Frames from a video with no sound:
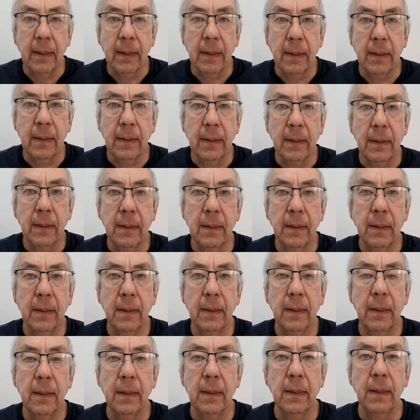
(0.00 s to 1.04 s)

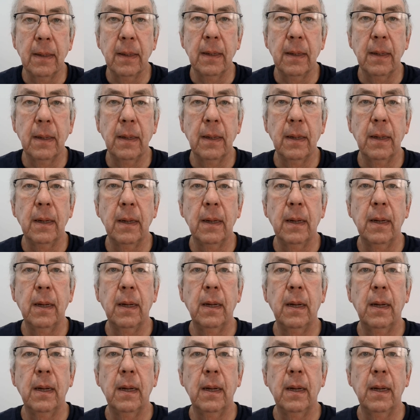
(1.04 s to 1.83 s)
Nobody speaks.